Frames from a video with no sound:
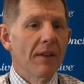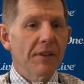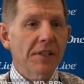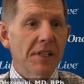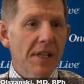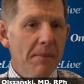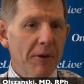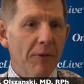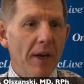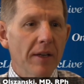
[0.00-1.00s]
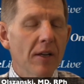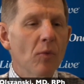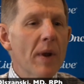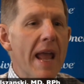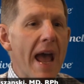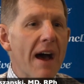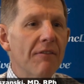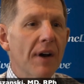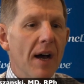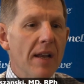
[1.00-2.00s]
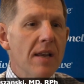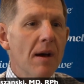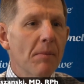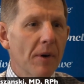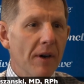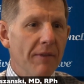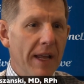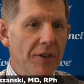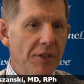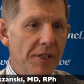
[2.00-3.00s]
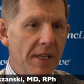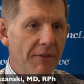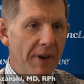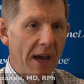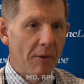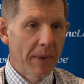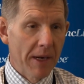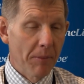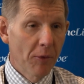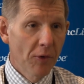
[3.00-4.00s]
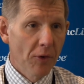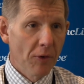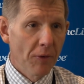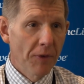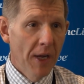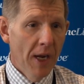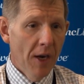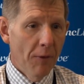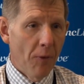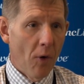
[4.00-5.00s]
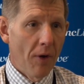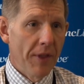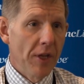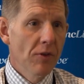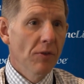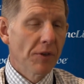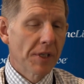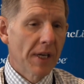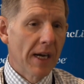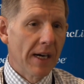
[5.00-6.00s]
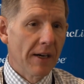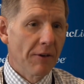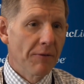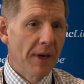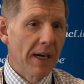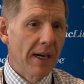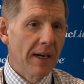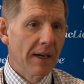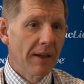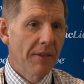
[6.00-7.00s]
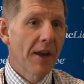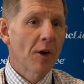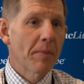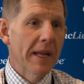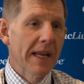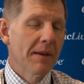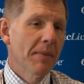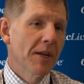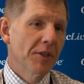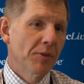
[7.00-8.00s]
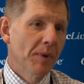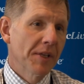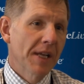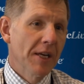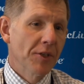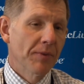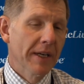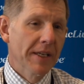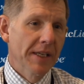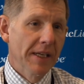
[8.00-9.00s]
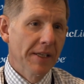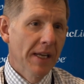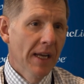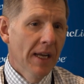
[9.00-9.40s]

On the systemic front, we have a number of agents that have now been approved for the use of uh, therapy in patients with stage 3 disease.